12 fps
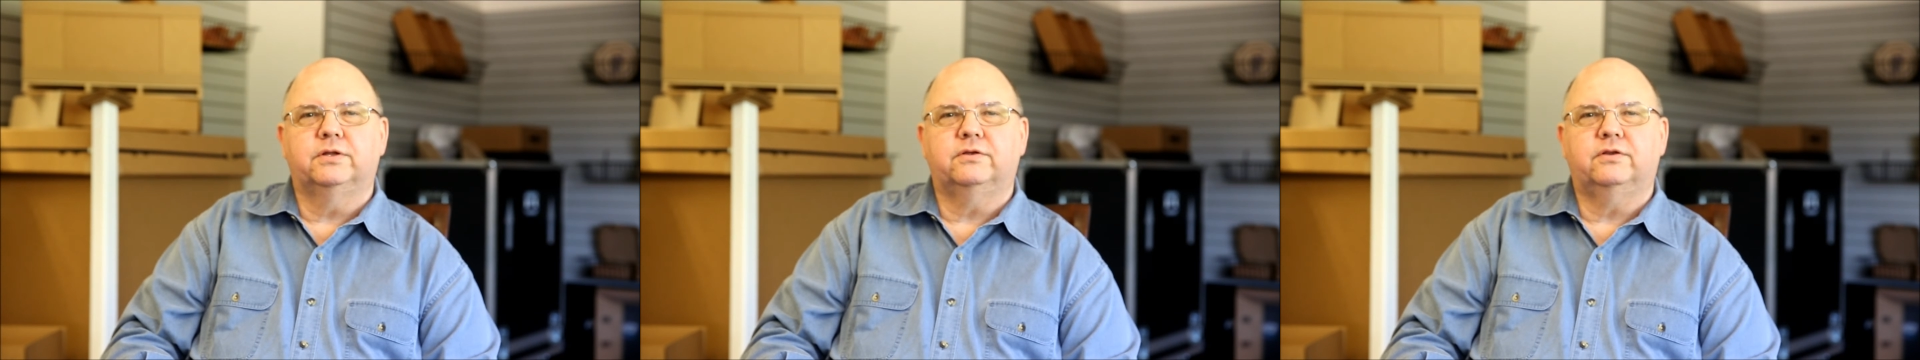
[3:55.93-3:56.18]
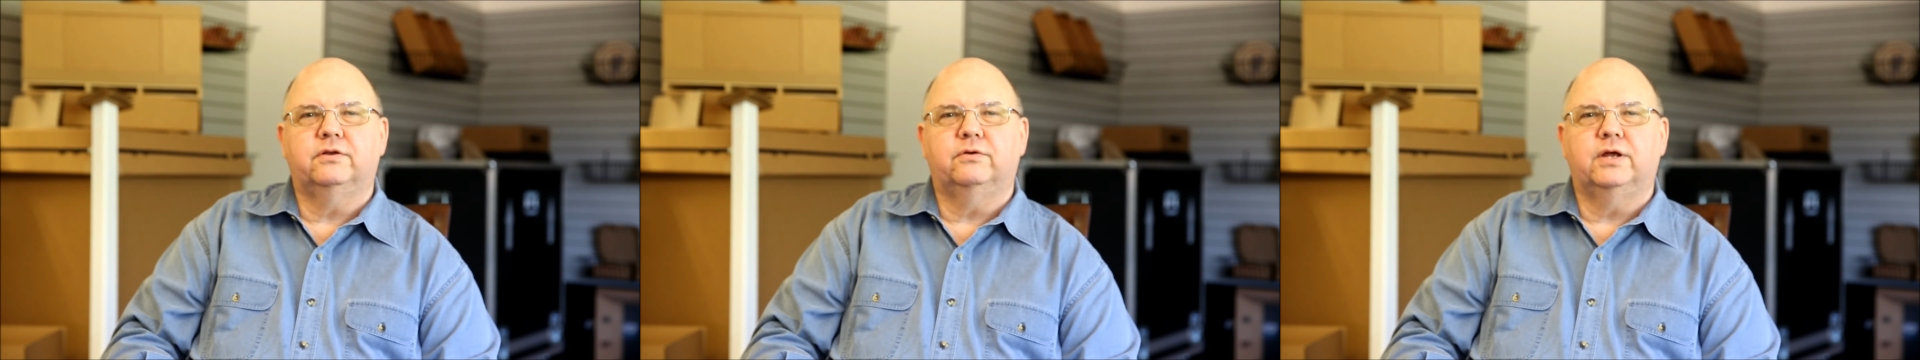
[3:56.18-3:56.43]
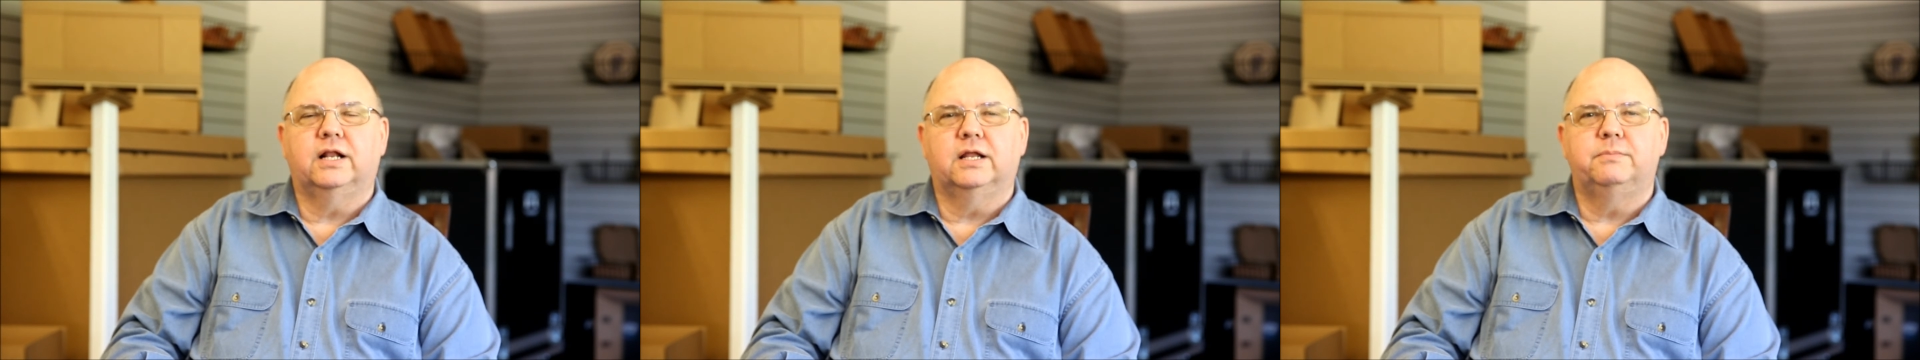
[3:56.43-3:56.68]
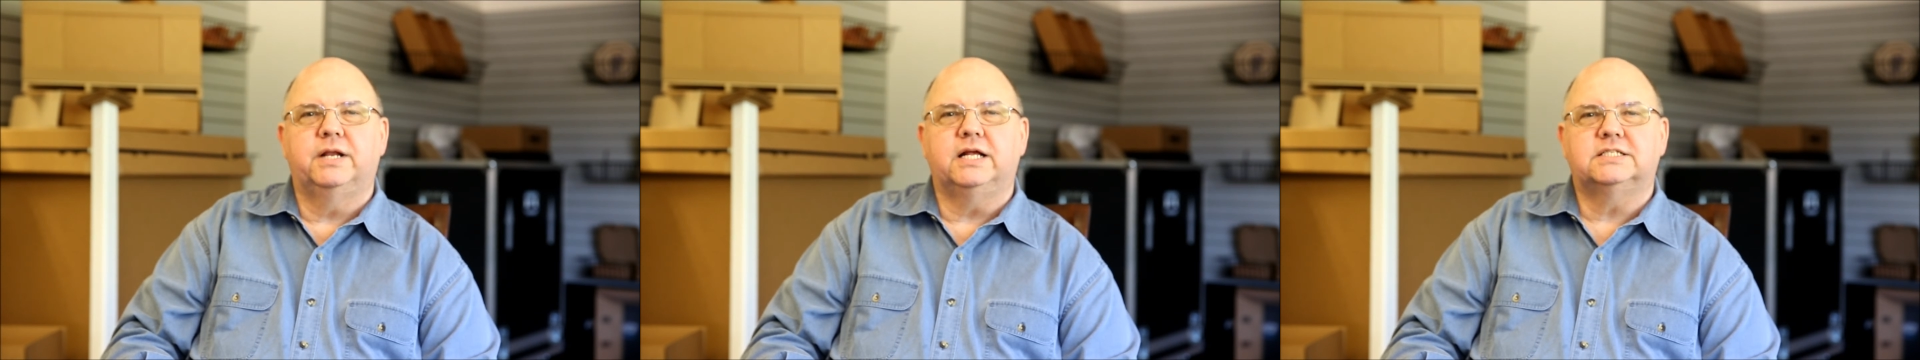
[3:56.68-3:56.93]
to
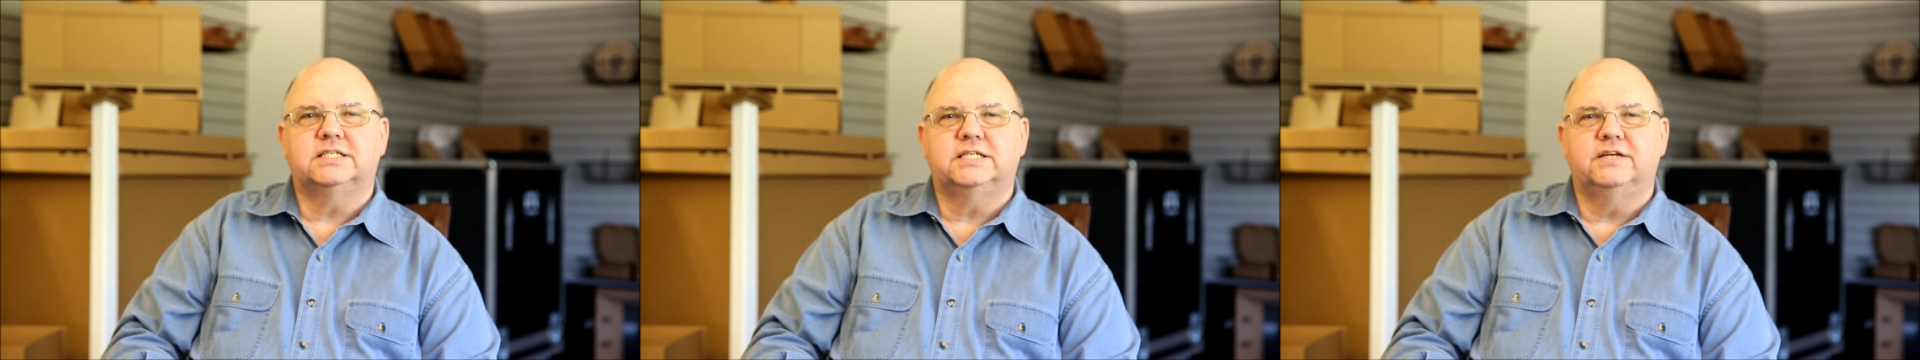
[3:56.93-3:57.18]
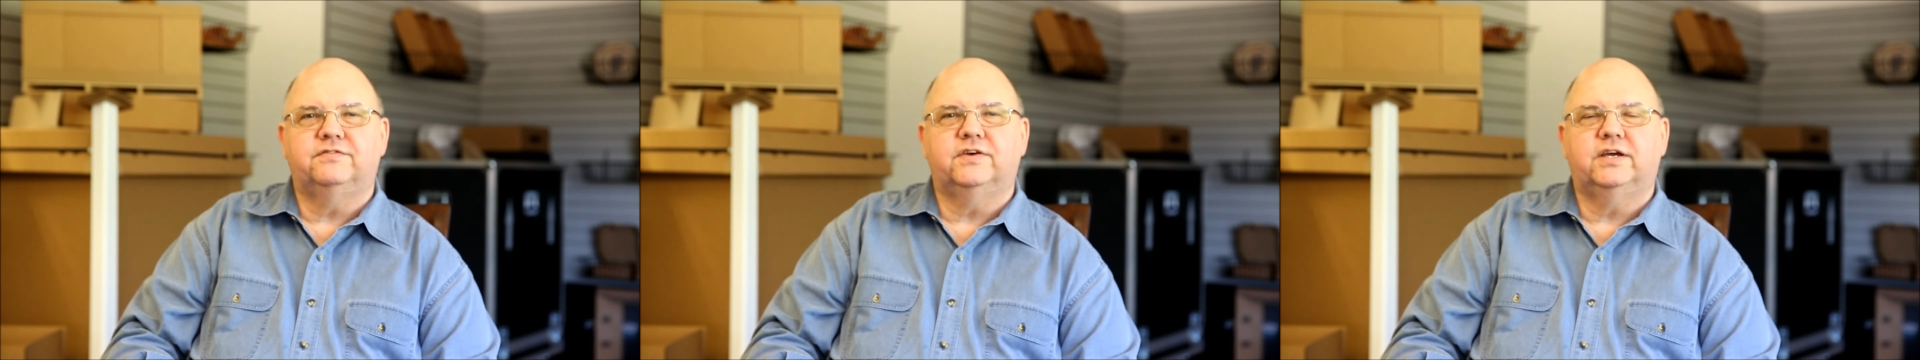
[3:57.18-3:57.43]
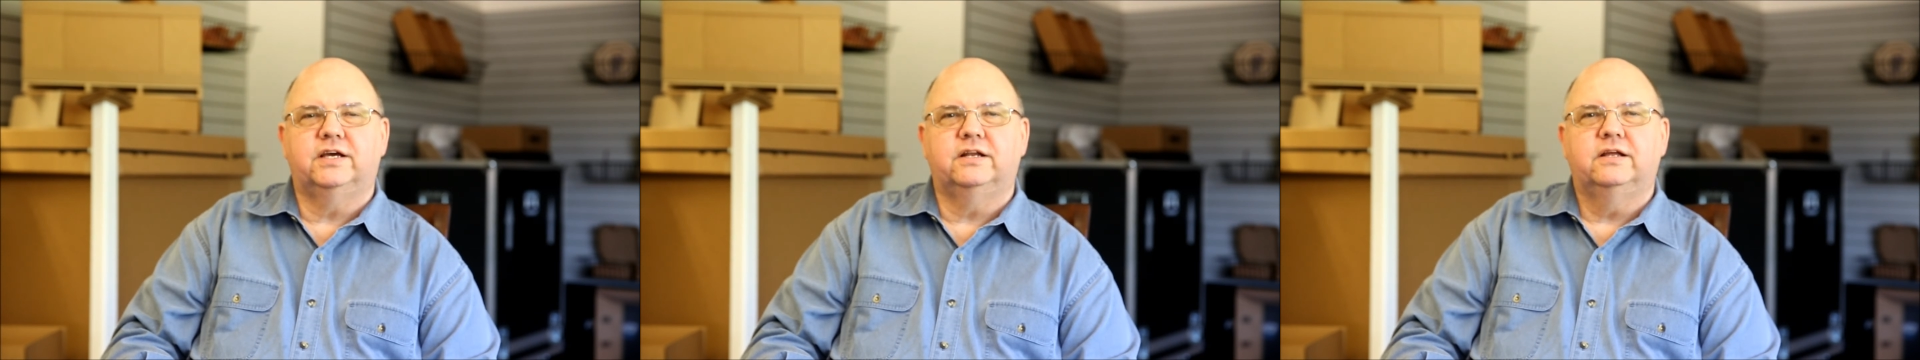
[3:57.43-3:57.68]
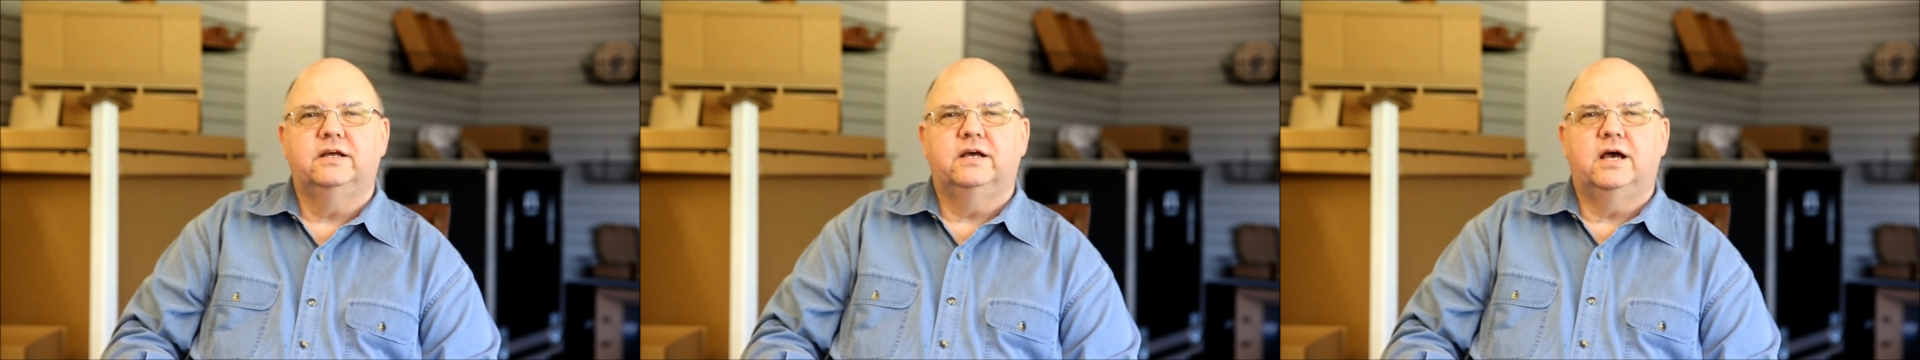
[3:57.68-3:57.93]
eliminate significant